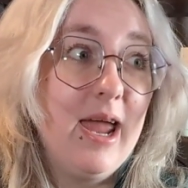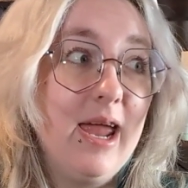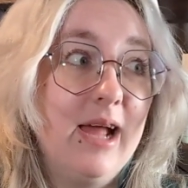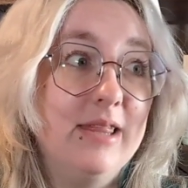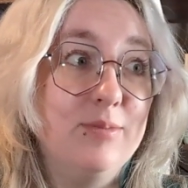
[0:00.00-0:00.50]

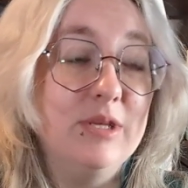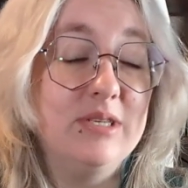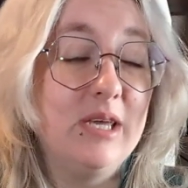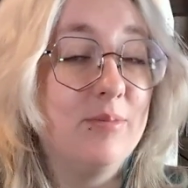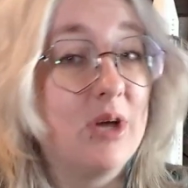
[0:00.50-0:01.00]
and the
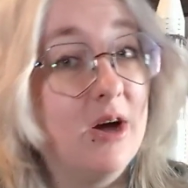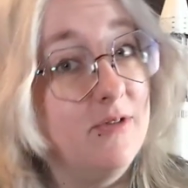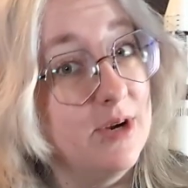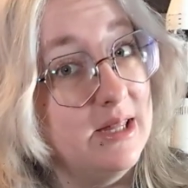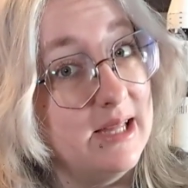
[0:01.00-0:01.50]
museum
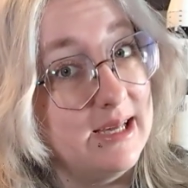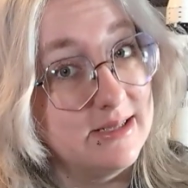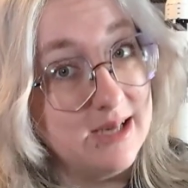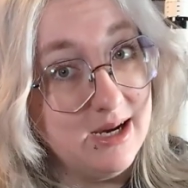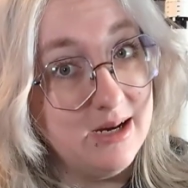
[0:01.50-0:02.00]
covering
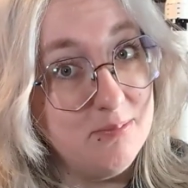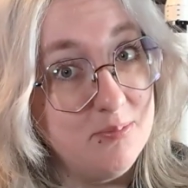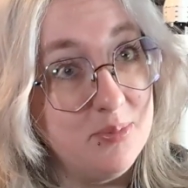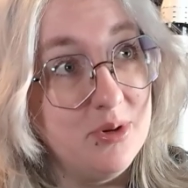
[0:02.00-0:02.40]
things up.